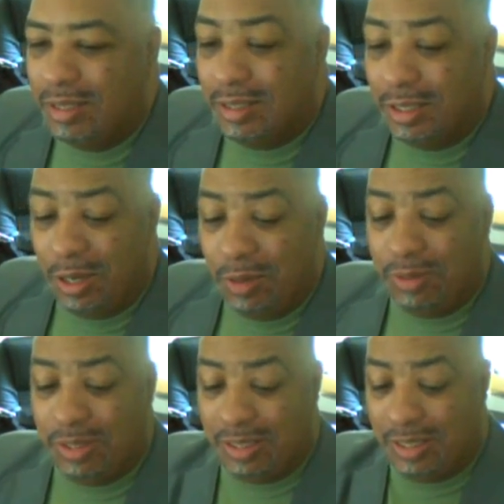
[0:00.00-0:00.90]
you know,
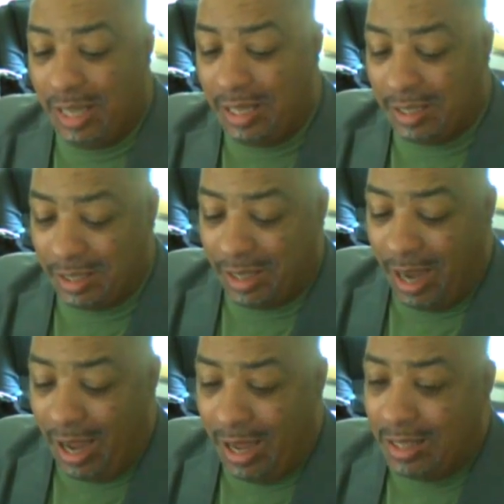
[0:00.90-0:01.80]
that
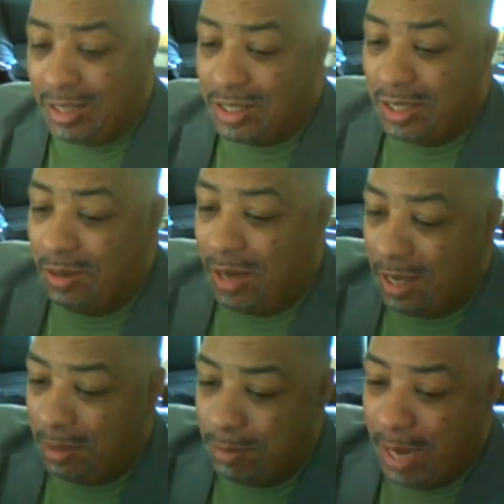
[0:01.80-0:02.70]
God still
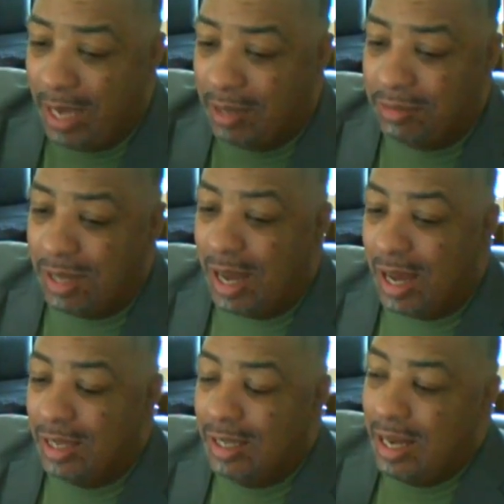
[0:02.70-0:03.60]
had a man of
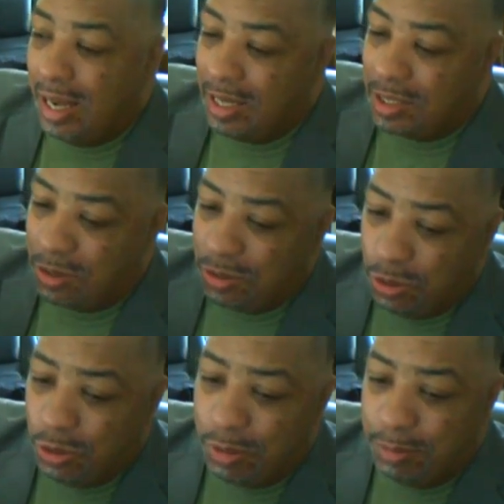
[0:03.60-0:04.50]
God. And so
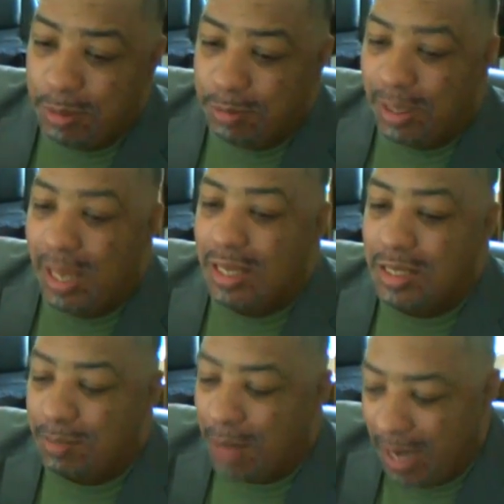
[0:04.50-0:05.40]
you could be
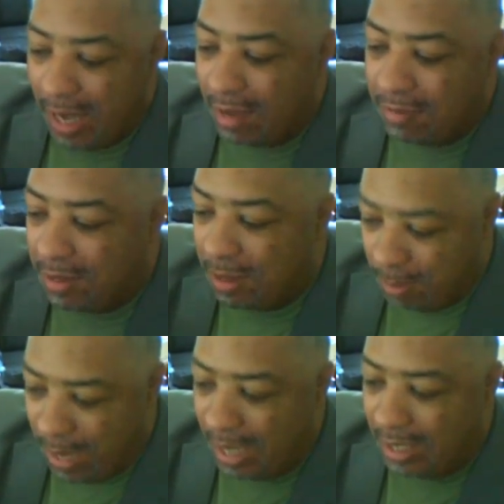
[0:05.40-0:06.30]
blessed by having a
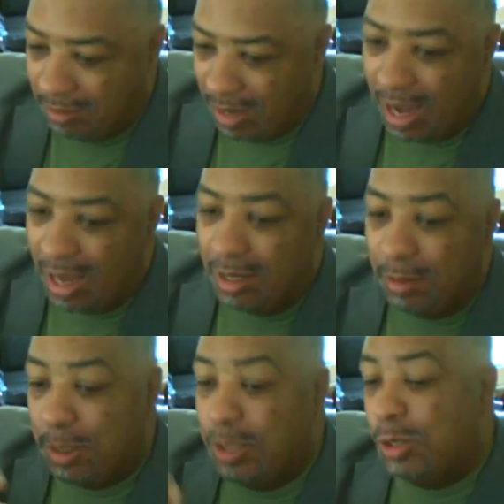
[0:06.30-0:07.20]
man of God
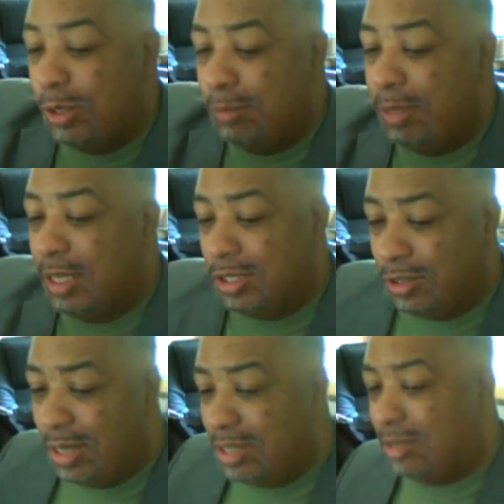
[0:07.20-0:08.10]
up in your
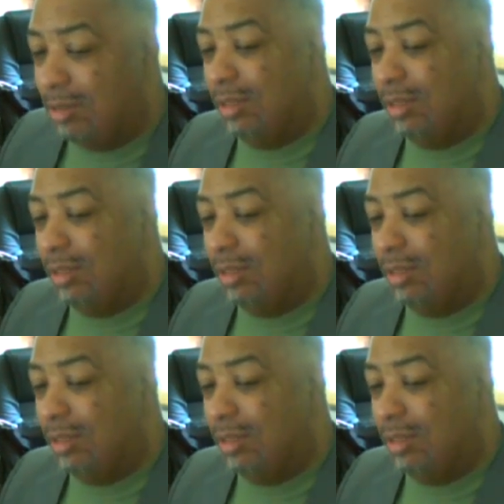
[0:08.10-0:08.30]
administration,